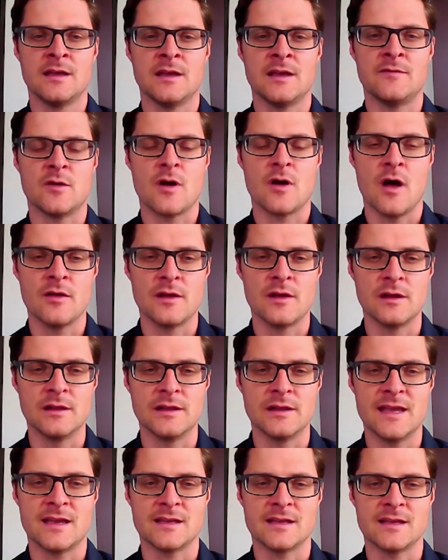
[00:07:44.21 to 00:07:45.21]
If you call it a
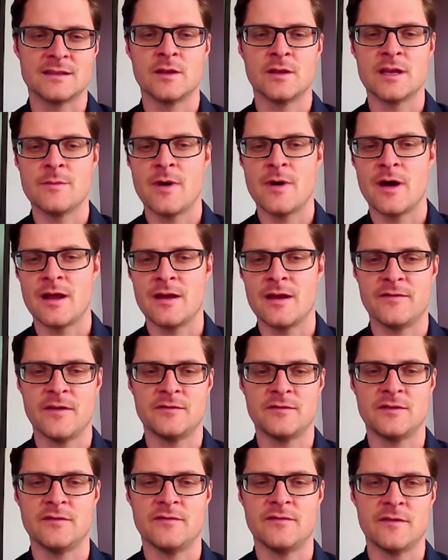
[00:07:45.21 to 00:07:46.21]
leak, it's only about a
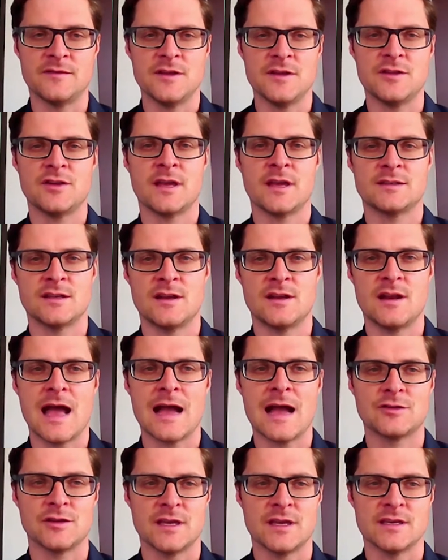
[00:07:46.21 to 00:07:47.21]
50-50 chance that
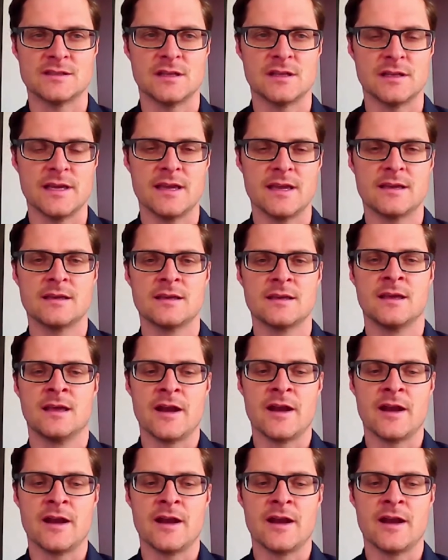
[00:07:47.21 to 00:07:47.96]
it actually is a leak.